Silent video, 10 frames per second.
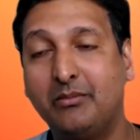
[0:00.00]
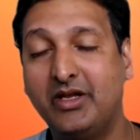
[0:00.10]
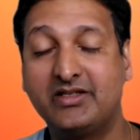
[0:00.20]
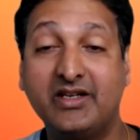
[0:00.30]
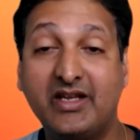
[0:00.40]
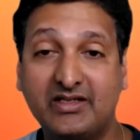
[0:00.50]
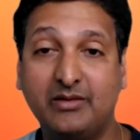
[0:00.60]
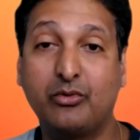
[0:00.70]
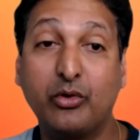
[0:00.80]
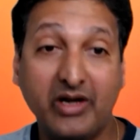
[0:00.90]
makes it as
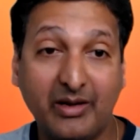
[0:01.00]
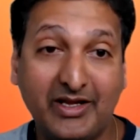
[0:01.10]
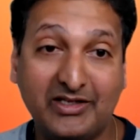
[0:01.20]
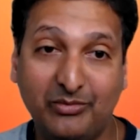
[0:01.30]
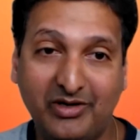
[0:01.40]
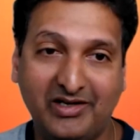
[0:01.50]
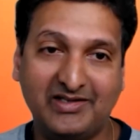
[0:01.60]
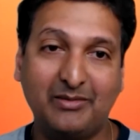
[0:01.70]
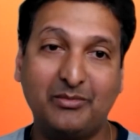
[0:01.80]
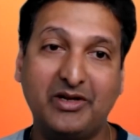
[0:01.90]
a program as well.
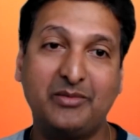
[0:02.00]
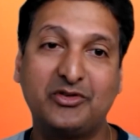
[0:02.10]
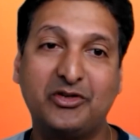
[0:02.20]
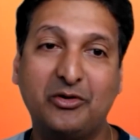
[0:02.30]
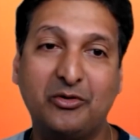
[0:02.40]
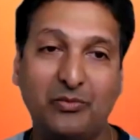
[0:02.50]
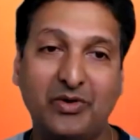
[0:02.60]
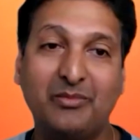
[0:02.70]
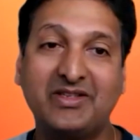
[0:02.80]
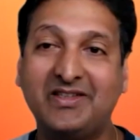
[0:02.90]
Sometimes
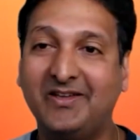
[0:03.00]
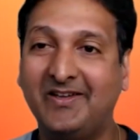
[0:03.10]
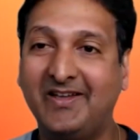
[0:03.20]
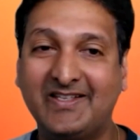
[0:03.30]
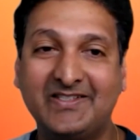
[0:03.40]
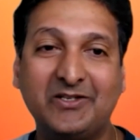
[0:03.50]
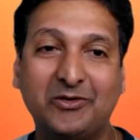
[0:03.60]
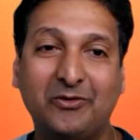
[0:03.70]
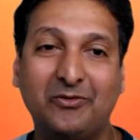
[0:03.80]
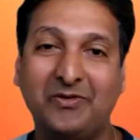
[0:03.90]
we miss the
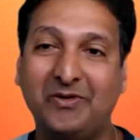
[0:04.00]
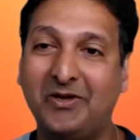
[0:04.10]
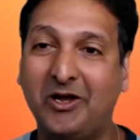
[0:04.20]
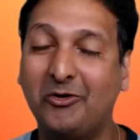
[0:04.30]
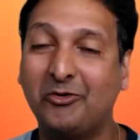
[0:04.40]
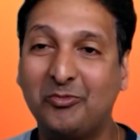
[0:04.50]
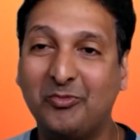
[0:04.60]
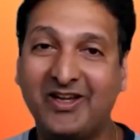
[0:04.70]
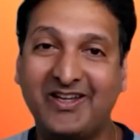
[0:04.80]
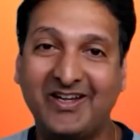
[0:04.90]
essence of how to
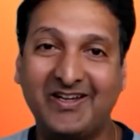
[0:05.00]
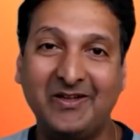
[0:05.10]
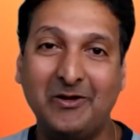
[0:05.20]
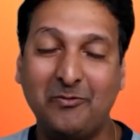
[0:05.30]
meditate.